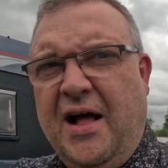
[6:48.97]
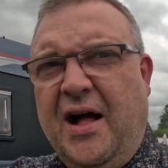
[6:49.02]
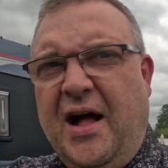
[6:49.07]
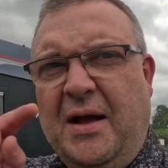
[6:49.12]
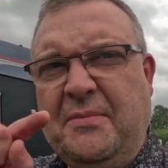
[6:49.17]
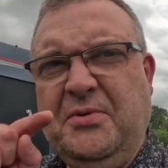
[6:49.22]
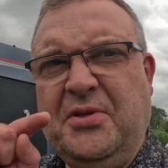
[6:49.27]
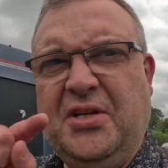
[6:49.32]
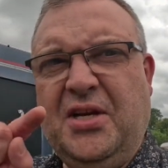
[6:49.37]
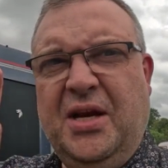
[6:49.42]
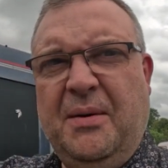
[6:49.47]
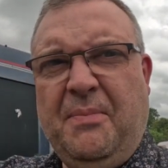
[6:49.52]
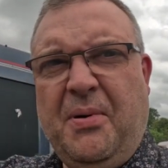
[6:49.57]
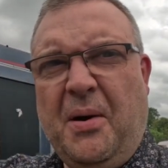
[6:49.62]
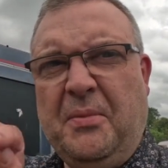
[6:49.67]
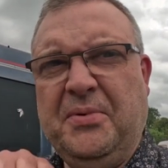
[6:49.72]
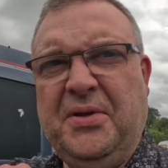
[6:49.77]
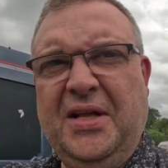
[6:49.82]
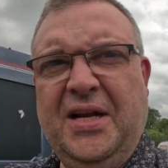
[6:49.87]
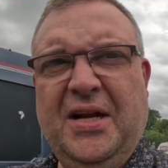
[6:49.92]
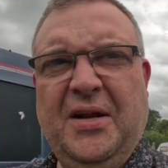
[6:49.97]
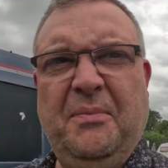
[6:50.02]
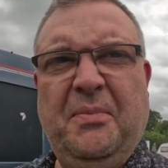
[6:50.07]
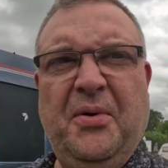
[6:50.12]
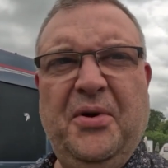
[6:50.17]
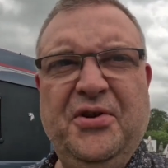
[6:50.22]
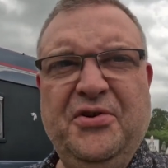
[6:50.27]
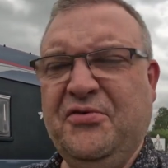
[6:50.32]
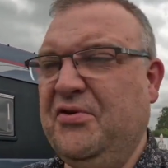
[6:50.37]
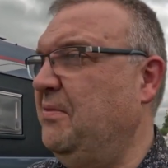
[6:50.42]
I'm just going to pop to the little
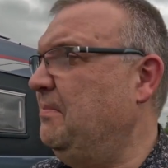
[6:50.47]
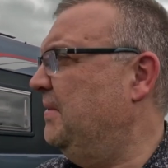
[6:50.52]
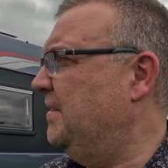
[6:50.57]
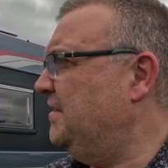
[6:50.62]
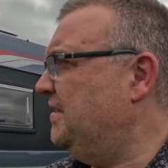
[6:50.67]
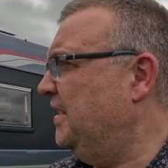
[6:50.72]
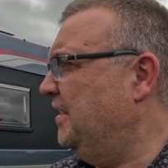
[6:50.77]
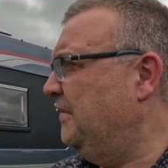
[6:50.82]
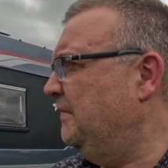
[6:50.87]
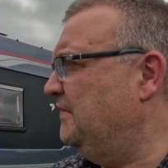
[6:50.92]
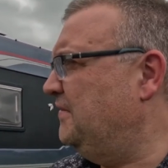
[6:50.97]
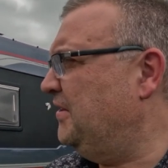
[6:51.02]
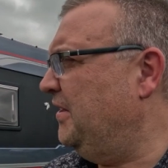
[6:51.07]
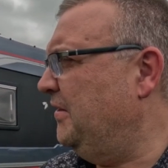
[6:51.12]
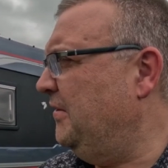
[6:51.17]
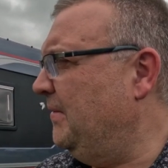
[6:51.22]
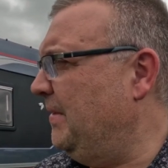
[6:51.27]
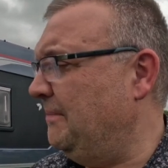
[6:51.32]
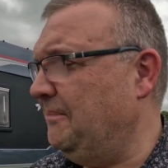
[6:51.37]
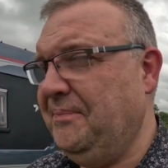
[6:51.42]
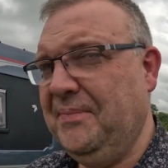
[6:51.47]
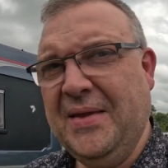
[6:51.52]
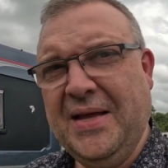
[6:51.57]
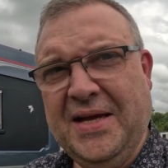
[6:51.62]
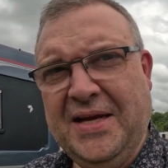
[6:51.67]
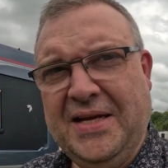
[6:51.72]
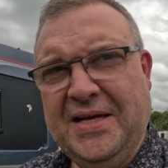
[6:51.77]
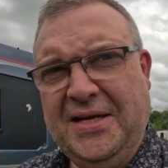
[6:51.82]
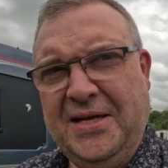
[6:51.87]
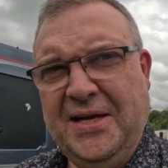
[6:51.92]
boys' room myself, so
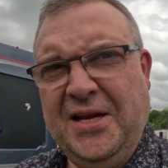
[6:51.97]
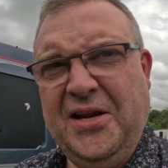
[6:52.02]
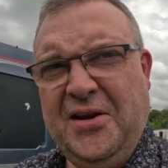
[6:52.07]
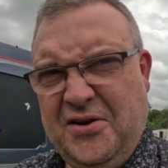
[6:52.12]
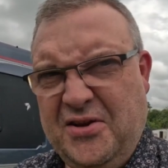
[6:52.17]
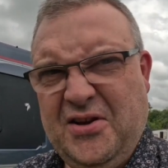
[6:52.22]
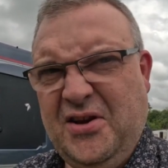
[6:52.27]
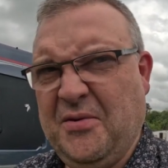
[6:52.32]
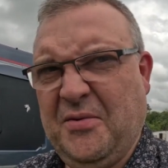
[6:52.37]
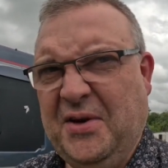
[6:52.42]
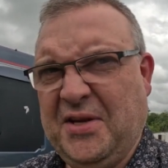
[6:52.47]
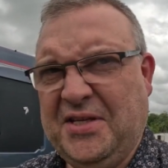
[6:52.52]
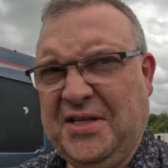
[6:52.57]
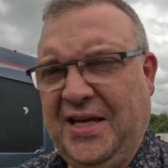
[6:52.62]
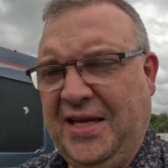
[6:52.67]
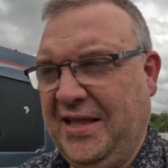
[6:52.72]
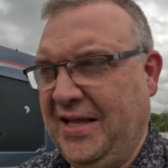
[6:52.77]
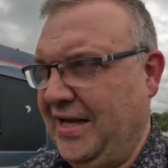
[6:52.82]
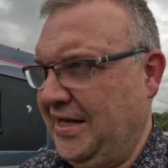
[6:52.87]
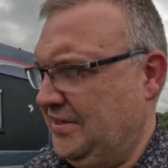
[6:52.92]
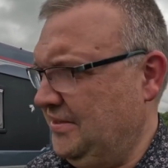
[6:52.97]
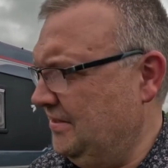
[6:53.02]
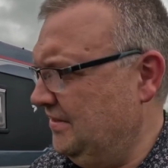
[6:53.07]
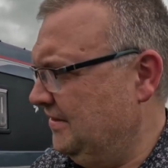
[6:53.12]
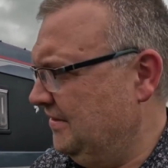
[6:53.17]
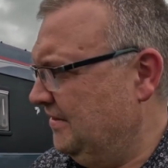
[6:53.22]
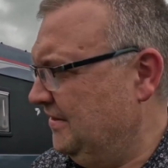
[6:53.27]
you don't want to see that.